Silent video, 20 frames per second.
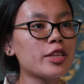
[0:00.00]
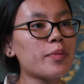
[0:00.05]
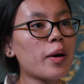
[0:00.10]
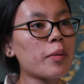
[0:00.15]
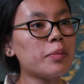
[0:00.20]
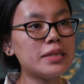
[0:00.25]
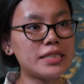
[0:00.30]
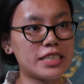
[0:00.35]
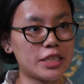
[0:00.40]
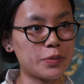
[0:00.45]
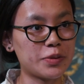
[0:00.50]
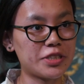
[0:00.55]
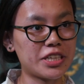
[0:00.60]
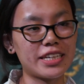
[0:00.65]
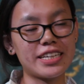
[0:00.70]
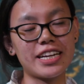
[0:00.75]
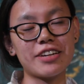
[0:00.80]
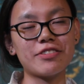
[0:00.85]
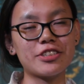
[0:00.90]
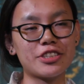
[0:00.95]
the bubble tea, which
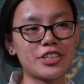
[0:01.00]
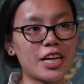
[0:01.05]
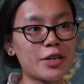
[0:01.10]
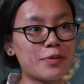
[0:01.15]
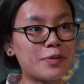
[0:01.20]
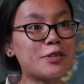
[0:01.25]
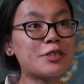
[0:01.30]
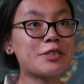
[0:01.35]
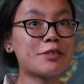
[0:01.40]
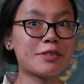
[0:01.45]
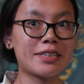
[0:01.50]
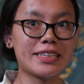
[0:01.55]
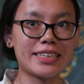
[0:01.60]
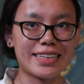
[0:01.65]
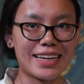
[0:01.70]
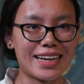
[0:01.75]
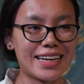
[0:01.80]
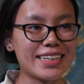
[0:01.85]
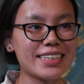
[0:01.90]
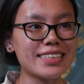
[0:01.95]
I'd never tried, which is really
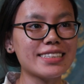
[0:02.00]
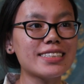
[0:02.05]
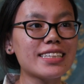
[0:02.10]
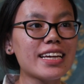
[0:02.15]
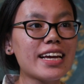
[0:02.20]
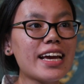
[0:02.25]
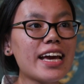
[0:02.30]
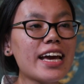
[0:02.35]
nice.